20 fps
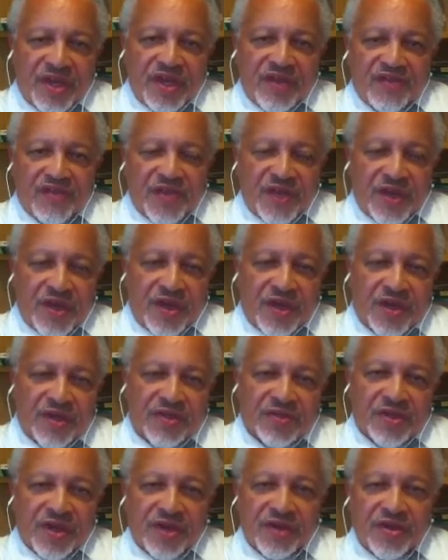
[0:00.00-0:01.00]
if they
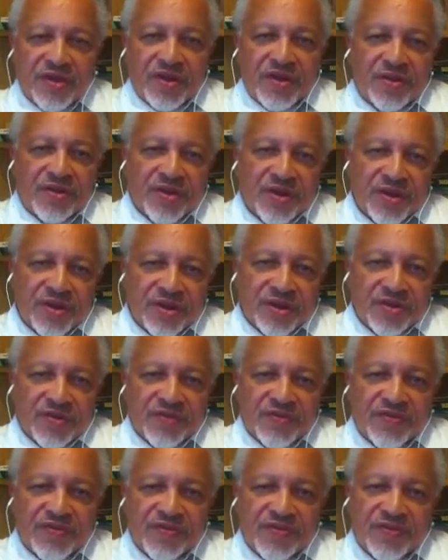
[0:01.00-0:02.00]
held that long
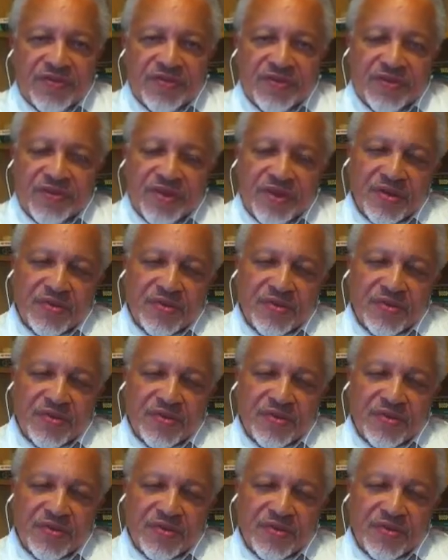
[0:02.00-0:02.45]
enough,